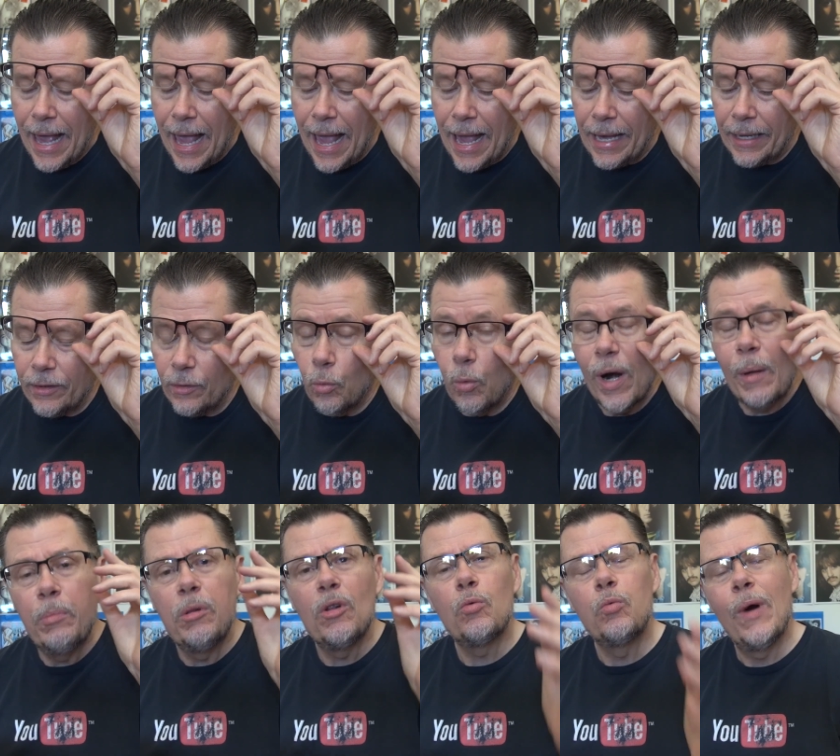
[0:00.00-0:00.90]
And
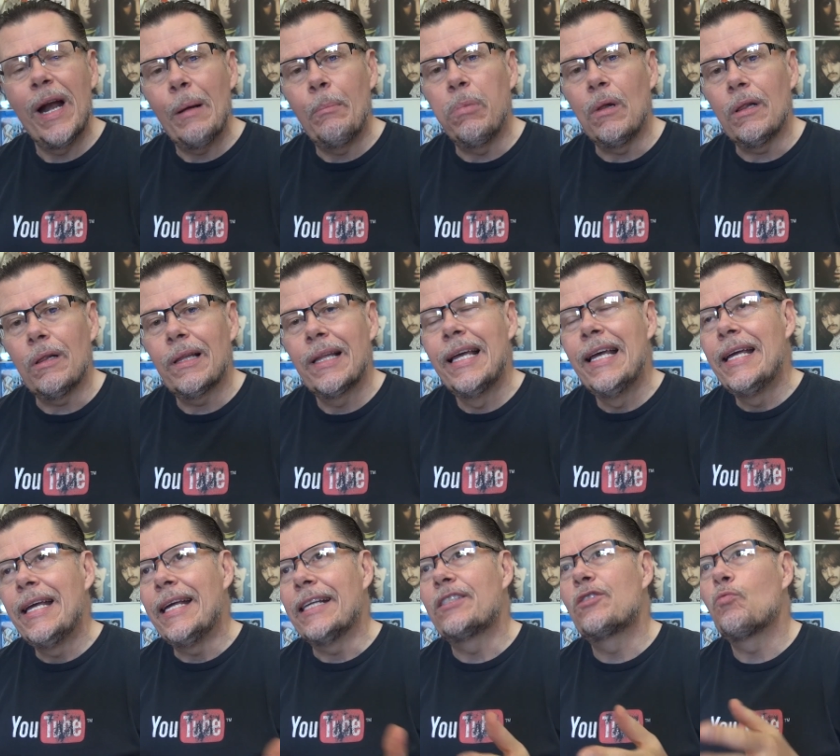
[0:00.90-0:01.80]
Rebel Rebel,
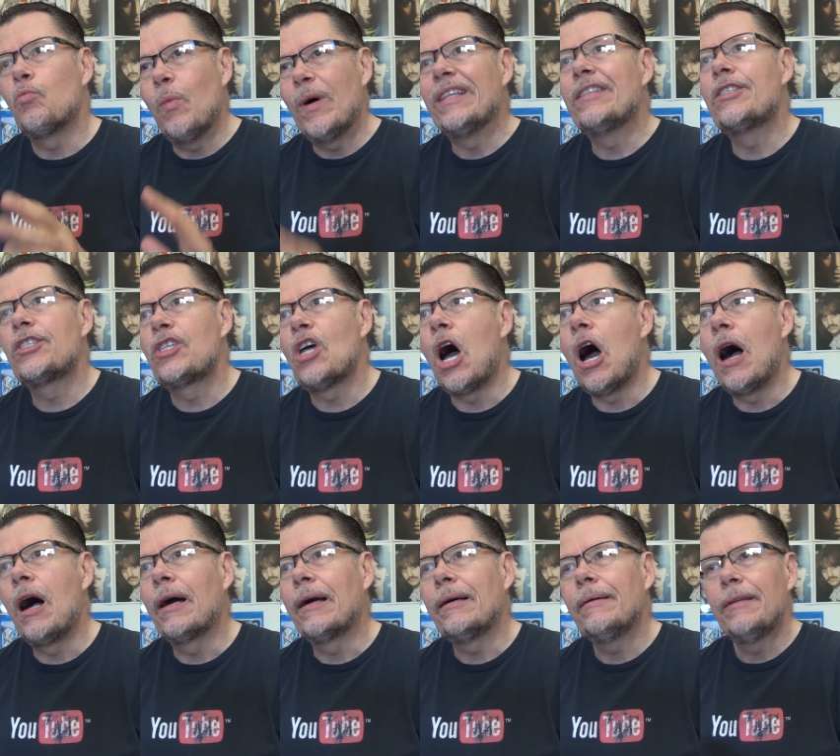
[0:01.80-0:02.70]
it's one
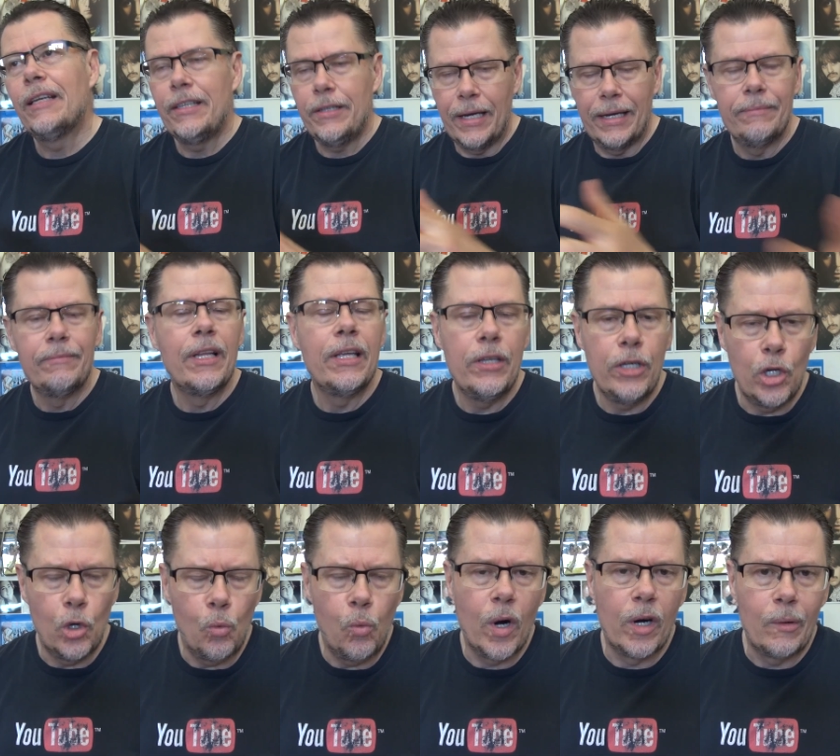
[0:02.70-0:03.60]
song,
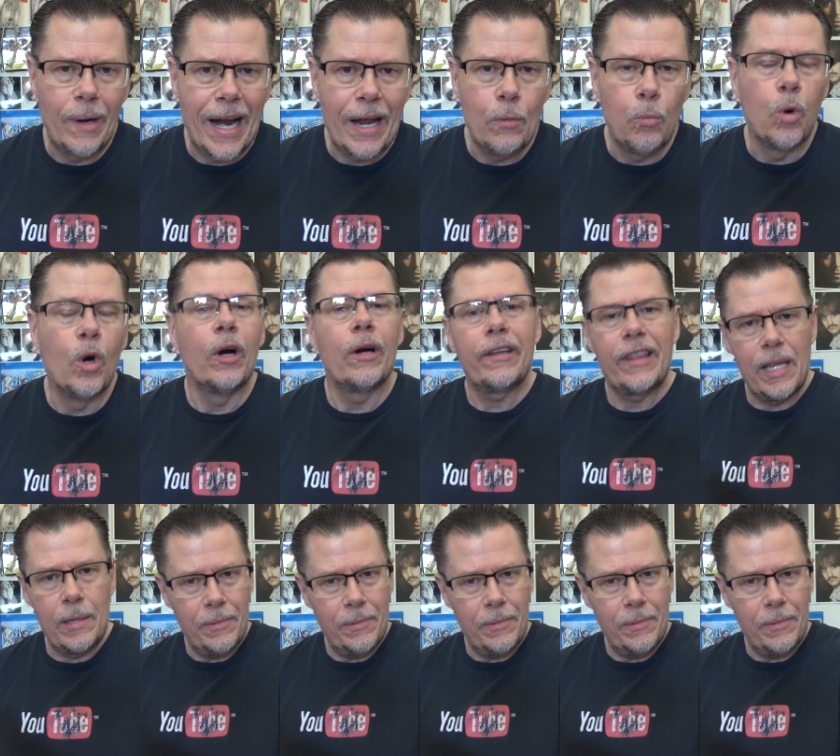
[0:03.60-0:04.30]
you know, where I work.